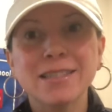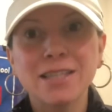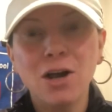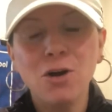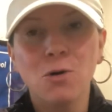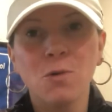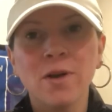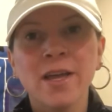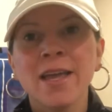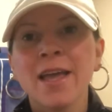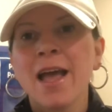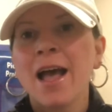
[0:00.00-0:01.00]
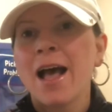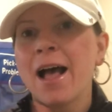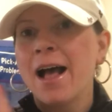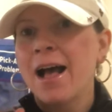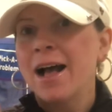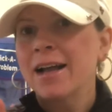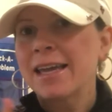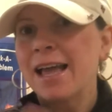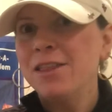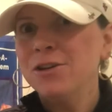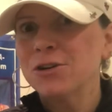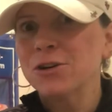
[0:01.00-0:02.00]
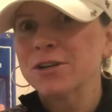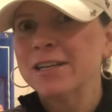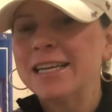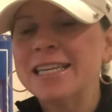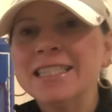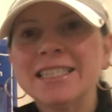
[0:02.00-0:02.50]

So calendar, it's